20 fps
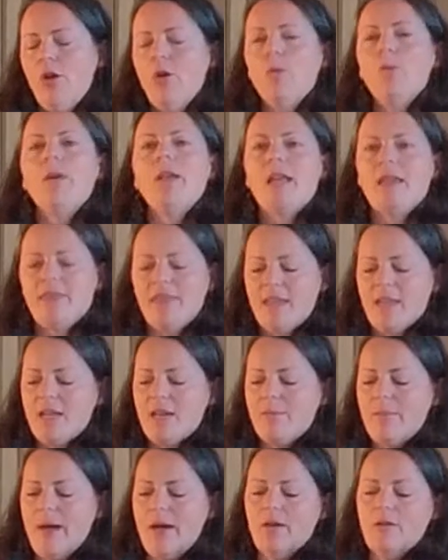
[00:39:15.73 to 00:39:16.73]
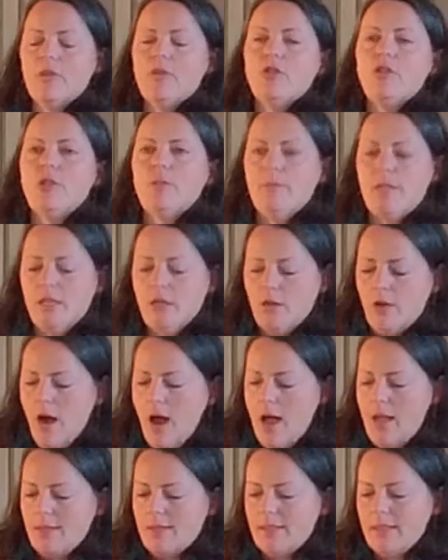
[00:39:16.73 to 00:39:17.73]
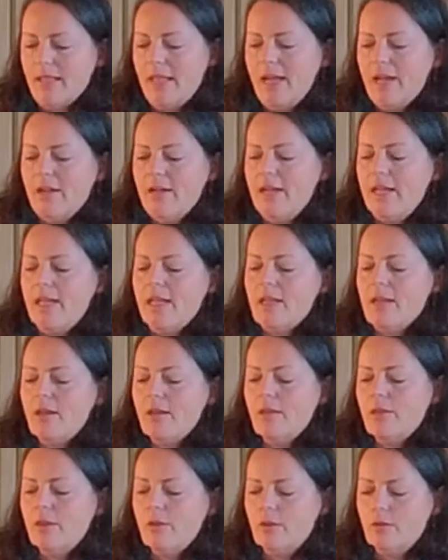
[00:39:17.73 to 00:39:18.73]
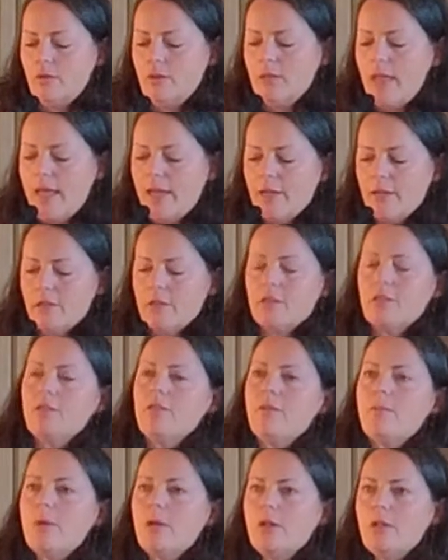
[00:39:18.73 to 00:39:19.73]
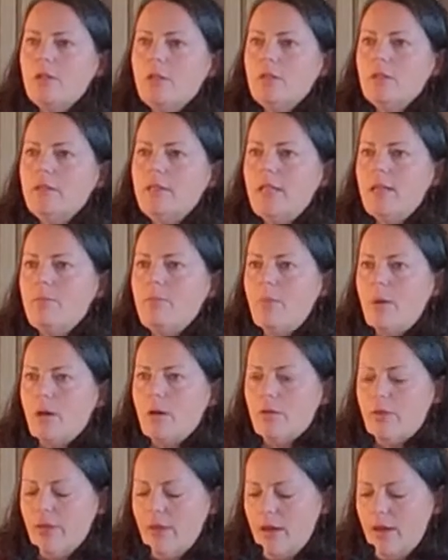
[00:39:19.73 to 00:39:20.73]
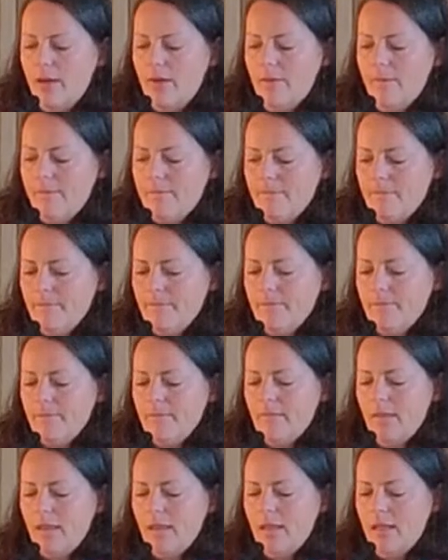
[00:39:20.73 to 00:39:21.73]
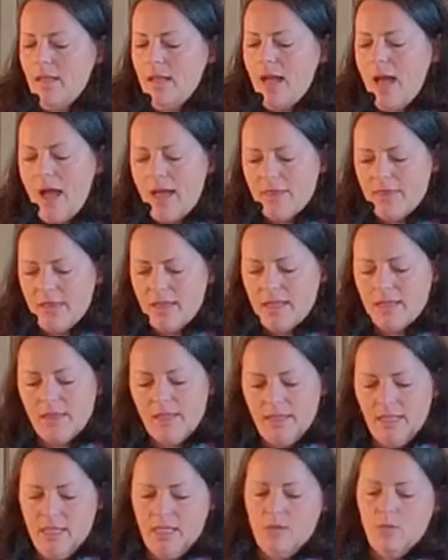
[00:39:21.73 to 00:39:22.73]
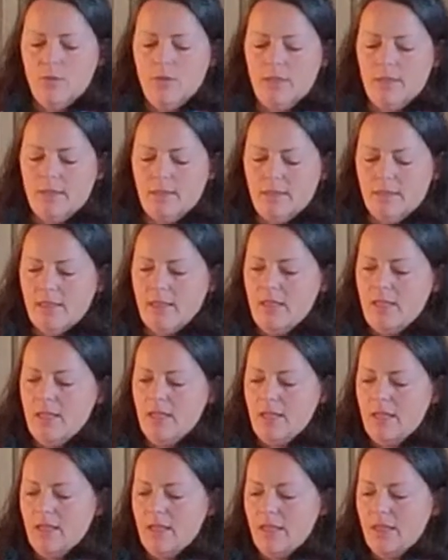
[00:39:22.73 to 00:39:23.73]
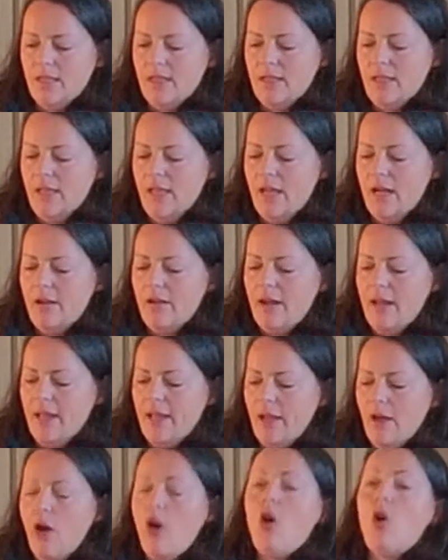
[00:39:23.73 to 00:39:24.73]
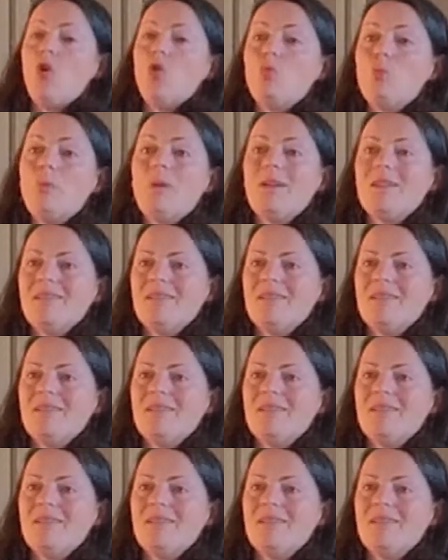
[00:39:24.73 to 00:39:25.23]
When I think about Jimmy Cross carrying those letters from a girl named Martha, I think that he was carrying hope.